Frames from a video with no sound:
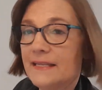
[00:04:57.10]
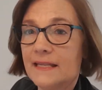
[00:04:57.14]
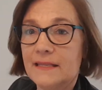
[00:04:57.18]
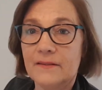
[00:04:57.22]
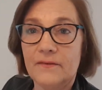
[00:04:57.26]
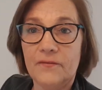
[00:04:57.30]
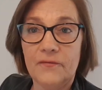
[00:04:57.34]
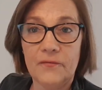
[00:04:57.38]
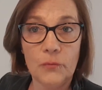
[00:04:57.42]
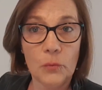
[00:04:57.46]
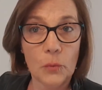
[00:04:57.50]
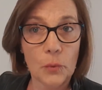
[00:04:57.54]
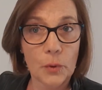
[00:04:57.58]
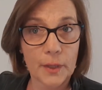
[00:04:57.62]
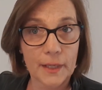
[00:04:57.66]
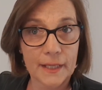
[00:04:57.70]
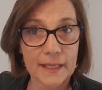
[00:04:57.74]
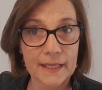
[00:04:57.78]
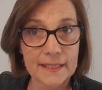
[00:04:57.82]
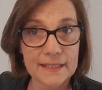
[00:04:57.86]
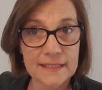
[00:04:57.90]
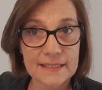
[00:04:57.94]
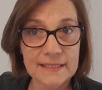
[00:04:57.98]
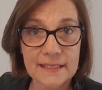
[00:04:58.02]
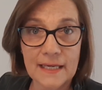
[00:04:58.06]
and the
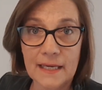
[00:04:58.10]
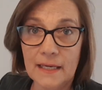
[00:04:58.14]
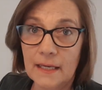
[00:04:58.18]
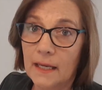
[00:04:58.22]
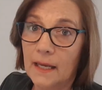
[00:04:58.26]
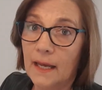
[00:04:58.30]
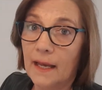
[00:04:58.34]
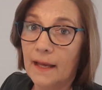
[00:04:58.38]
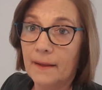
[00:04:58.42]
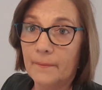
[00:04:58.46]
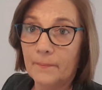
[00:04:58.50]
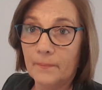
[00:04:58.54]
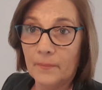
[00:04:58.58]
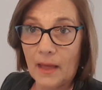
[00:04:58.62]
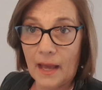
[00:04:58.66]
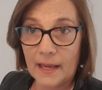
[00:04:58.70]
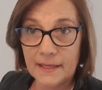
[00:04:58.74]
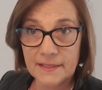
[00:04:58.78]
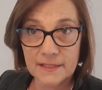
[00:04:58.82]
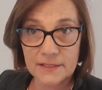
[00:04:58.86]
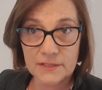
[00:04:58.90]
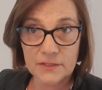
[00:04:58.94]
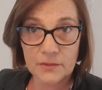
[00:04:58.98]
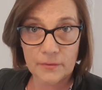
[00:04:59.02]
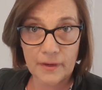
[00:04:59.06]
40s. I
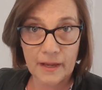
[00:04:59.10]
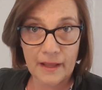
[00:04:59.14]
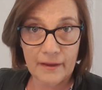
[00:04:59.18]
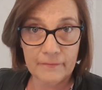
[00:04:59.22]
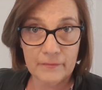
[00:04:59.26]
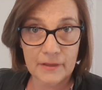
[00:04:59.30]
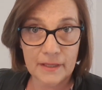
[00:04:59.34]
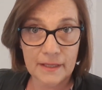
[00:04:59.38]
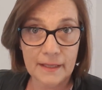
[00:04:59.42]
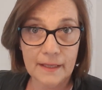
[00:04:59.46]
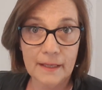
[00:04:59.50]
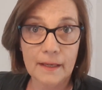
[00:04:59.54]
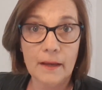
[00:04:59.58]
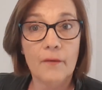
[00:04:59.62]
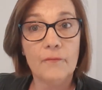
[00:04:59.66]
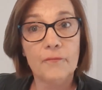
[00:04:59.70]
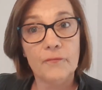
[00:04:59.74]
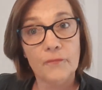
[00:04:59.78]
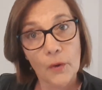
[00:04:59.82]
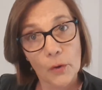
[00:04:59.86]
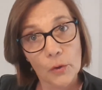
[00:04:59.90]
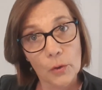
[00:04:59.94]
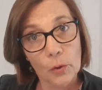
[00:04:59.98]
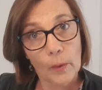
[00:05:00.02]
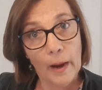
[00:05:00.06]
just don't have any
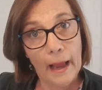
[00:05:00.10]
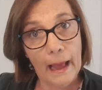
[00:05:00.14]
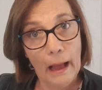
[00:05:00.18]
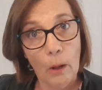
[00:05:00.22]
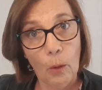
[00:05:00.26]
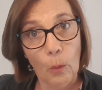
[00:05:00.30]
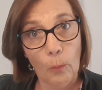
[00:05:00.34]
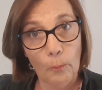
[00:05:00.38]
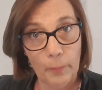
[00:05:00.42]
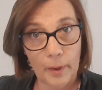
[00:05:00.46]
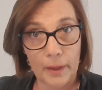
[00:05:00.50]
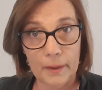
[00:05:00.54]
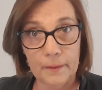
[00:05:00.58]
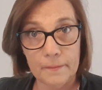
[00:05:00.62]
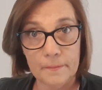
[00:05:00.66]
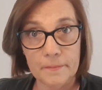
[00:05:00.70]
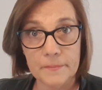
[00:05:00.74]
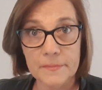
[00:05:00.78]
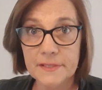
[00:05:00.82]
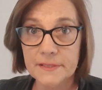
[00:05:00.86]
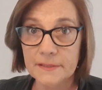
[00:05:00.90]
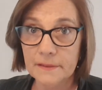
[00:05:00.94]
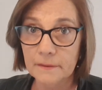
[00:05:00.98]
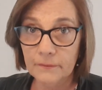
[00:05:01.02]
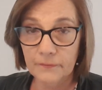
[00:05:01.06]
photo
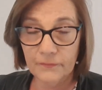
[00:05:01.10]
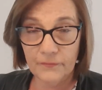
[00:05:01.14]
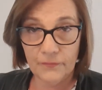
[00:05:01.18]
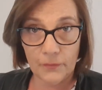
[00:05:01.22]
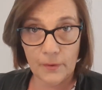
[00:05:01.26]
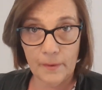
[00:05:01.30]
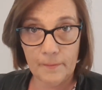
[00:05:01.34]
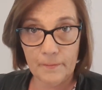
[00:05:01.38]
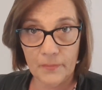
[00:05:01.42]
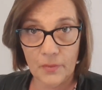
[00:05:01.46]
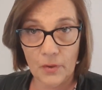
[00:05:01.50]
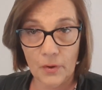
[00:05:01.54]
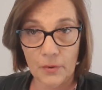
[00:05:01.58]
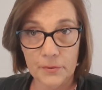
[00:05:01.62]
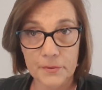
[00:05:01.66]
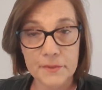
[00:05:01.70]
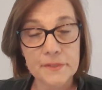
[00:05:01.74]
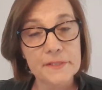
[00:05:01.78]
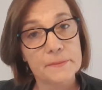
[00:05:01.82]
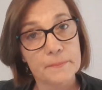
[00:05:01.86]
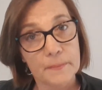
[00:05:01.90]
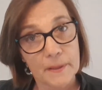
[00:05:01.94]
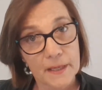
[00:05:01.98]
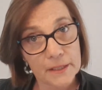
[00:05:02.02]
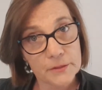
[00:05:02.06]
albums from
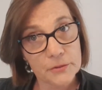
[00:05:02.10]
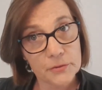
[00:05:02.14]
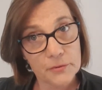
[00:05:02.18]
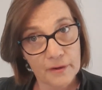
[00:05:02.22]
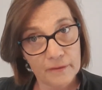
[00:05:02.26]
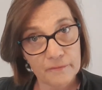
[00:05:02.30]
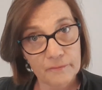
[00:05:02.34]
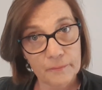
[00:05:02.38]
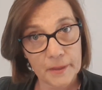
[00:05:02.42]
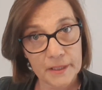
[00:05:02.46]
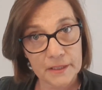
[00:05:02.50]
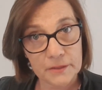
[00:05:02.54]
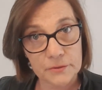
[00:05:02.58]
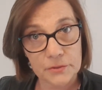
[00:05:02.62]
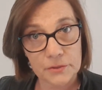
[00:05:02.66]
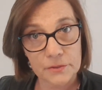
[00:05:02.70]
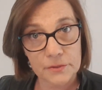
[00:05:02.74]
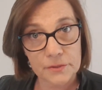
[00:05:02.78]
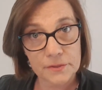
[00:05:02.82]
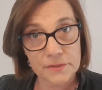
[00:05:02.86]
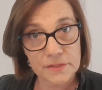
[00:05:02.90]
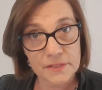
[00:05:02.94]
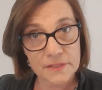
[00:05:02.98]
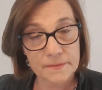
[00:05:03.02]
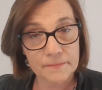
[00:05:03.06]
those, but I do have
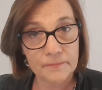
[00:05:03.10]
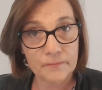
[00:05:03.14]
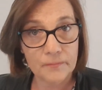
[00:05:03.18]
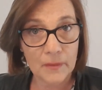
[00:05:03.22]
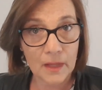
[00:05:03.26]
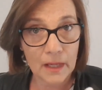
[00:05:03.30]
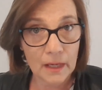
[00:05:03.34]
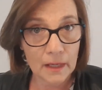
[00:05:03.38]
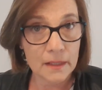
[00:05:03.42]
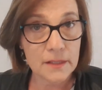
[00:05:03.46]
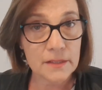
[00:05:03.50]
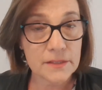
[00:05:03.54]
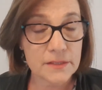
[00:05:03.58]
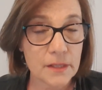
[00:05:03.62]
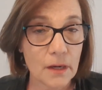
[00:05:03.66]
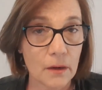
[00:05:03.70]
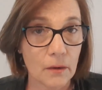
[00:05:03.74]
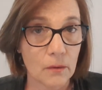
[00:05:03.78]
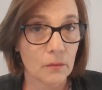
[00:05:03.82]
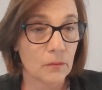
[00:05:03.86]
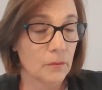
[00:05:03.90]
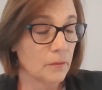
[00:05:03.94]
pictures. So